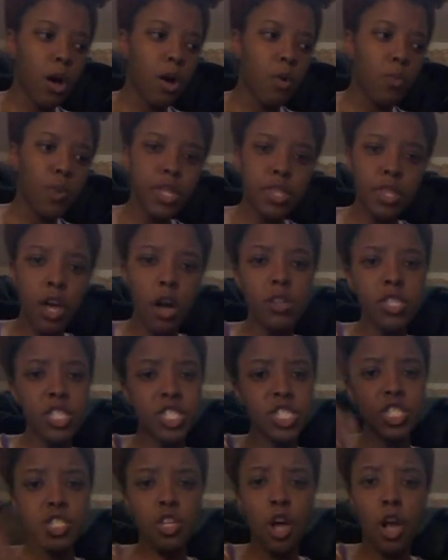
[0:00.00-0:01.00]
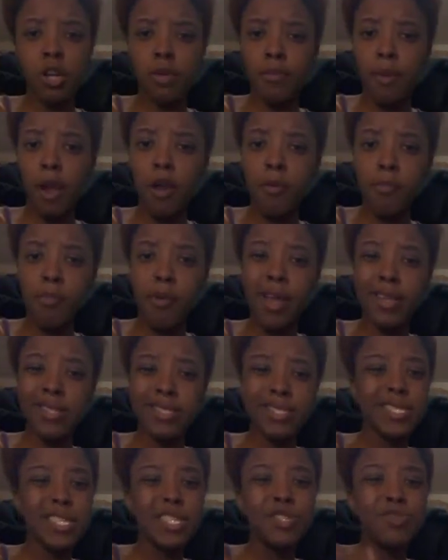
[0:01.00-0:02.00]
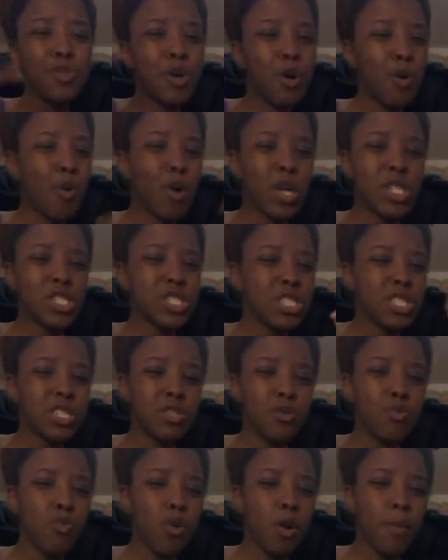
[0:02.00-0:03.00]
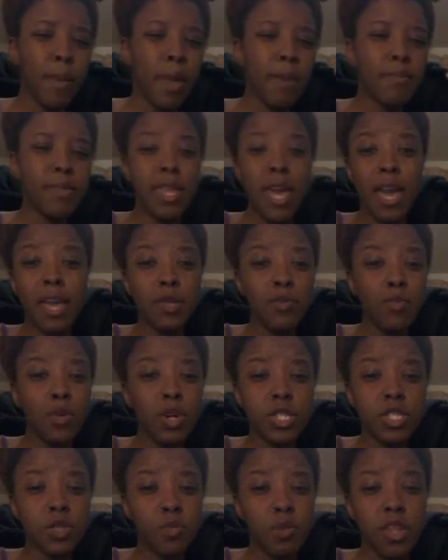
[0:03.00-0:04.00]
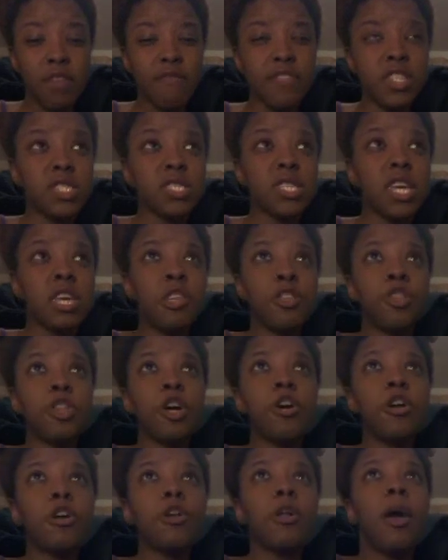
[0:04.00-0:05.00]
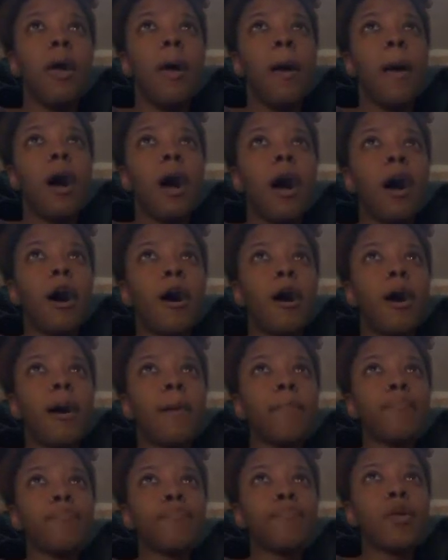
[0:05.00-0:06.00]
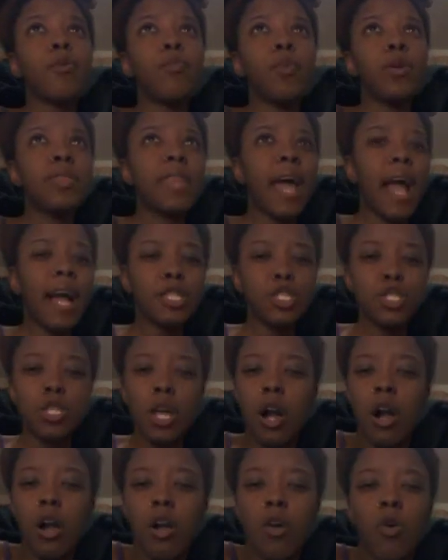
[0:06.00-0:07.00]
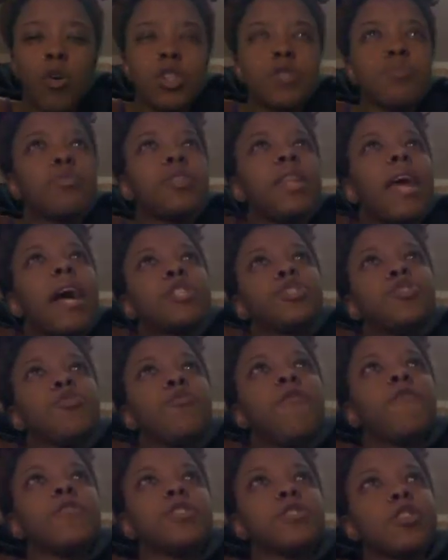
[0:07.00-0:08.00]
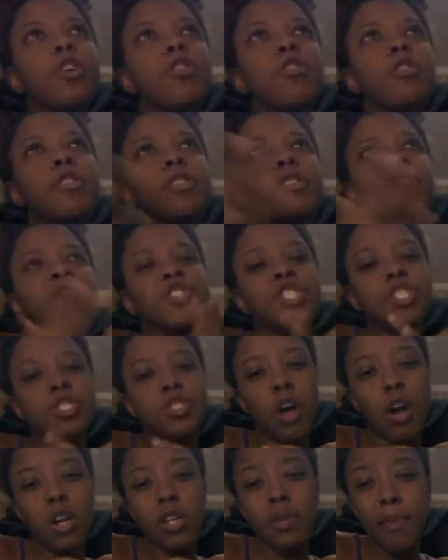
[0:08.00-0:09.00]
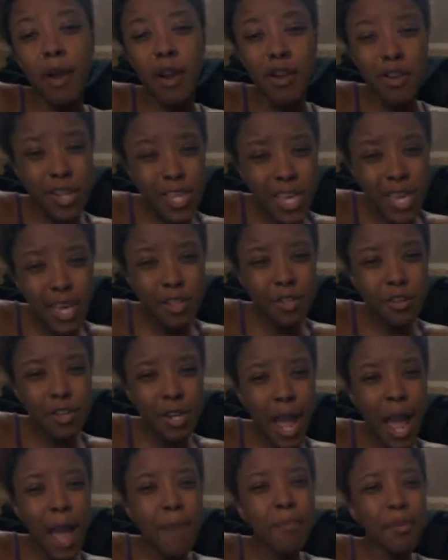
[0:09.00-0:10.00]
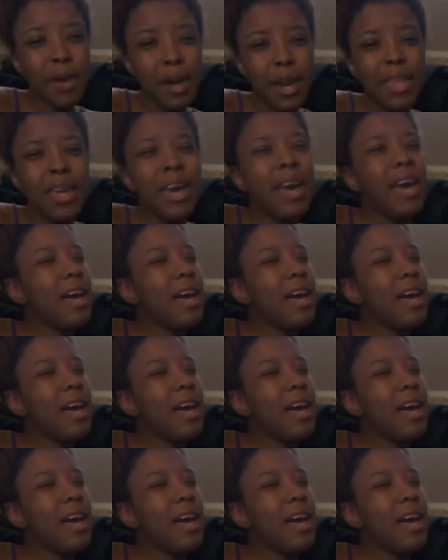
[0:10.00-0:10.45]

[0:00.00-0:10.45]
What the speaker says: we know that she talked about her pregnancy, questioning who her baby daddy was or whatever, this, that, and the third. Of course, we're not too for certain if she talked about her kid or not, but